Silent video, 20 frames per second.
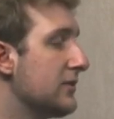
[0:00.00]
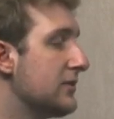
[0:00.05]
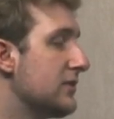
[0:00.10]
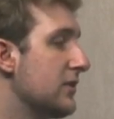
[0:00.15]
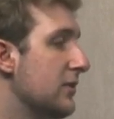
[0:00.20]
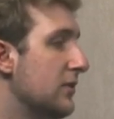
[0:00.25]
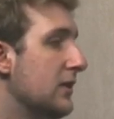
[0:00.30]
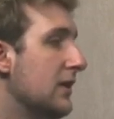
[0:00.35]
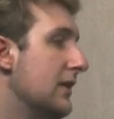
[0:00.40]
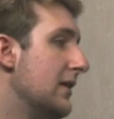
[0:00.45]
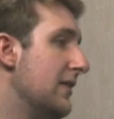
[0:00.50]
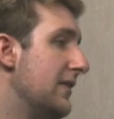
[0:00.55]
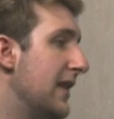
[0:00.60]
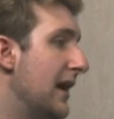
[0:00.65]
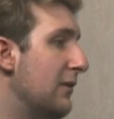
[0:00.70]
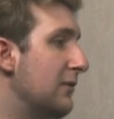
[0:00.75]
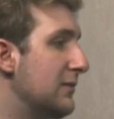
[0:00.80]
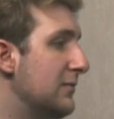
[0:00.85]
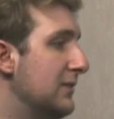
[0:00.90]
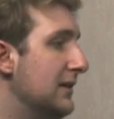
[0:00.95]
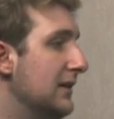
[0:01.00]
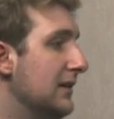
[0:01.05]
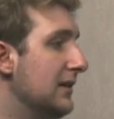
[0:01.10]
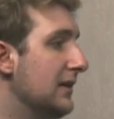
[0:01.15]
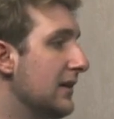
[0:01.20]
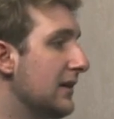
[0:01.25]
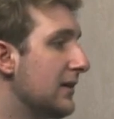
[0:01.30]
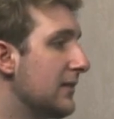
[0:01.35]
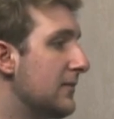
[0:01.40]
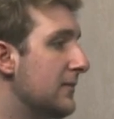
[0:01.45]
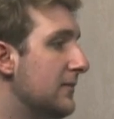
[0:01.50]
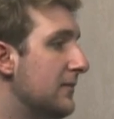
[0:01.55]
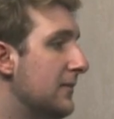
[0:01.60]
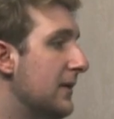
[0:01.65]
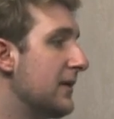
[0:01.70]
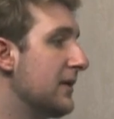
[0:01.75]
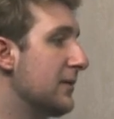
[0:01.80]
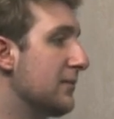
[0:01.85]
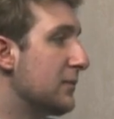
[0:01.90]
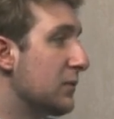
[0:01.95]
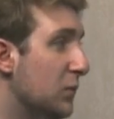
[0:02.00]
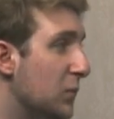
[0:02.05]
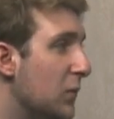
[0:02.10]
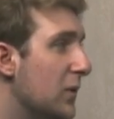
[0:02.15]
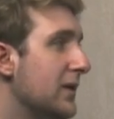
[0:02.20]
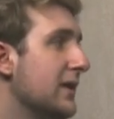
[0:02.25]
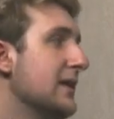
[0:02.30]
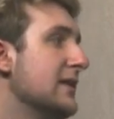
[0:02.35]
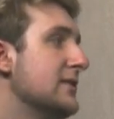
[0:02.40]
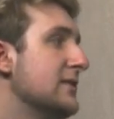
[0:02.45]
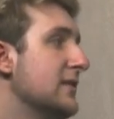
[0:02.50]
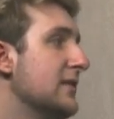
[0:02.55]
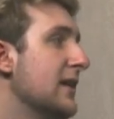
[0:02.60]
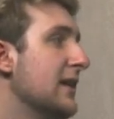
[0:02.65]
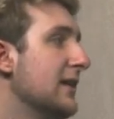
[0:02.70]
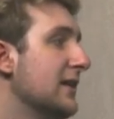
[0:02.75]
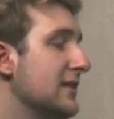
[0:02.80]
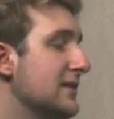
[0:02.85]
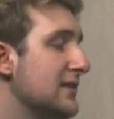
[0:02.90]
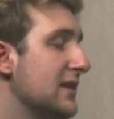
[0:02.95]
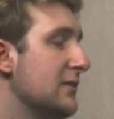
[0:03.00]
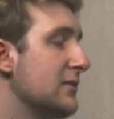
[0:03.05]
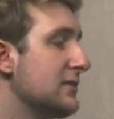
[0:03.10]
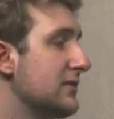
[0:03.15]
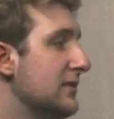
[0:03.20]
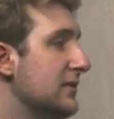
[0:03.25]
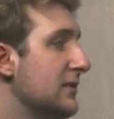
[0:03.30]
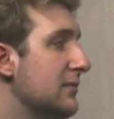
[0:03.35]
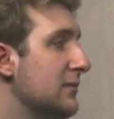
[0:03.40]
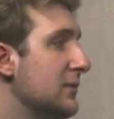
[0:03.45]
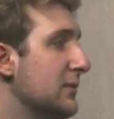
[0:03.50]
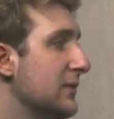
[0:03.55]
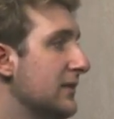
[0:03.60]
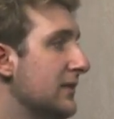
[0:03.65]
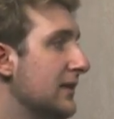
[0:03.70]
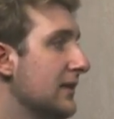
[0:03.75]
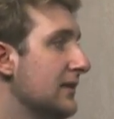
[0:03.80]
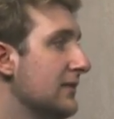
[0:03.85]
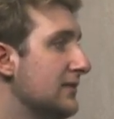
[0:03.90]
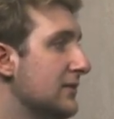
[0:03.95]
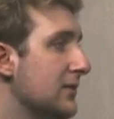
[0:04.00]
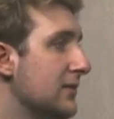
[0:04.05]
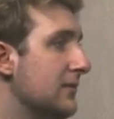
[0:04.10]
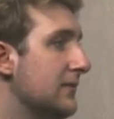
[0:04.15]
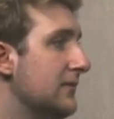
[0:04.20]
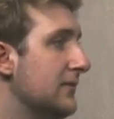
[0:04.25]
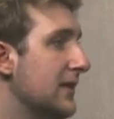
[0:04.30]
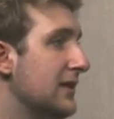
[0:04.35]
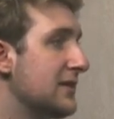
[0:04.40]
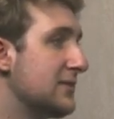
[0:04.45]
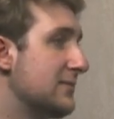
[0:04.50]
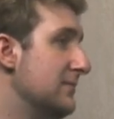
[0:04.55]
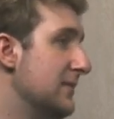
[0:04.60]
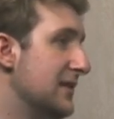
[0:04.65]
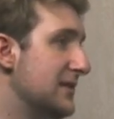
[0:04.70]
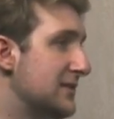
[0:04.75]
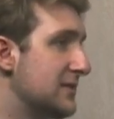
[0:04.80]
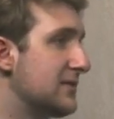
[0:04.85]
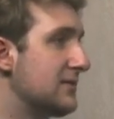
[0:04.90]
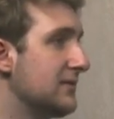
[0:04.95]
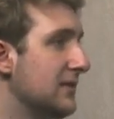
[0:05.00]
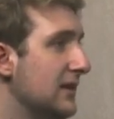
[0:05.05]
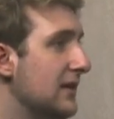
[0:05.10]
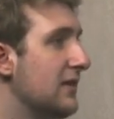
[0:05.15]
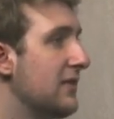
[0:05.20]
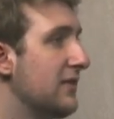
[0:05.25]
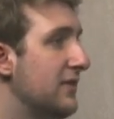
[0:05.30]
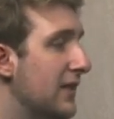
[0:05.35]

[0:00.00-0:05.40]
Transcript: So that would be um, my number one answer to that because that was our number one thing. So that's, that's yeah.